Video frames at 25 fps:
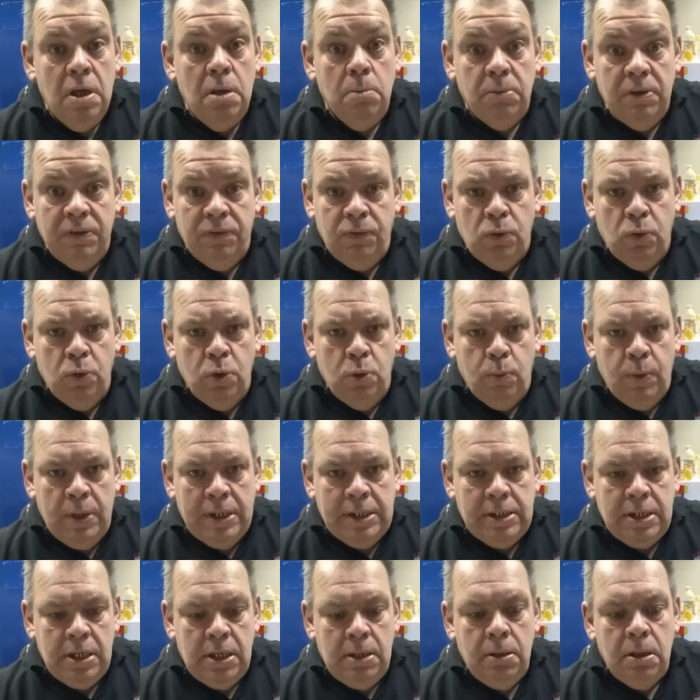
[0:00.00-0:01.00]
before the
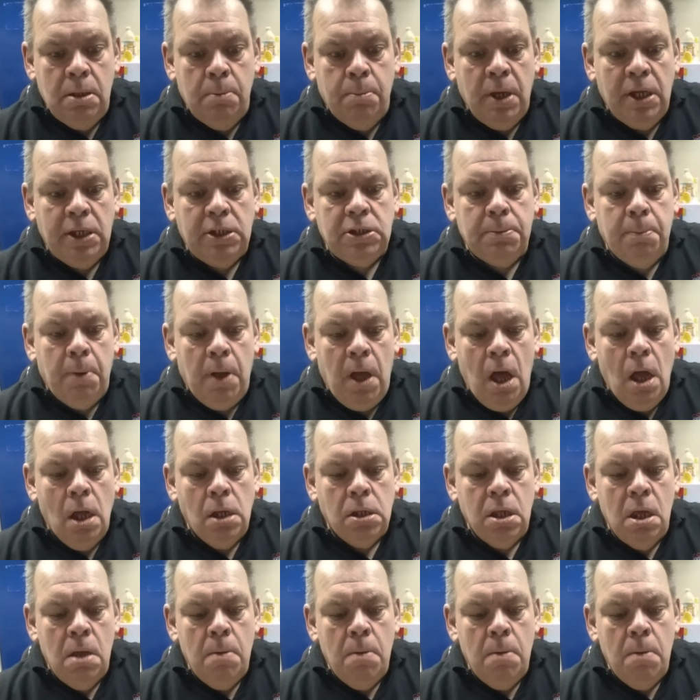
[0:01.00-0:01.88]
winter and the bikes are parked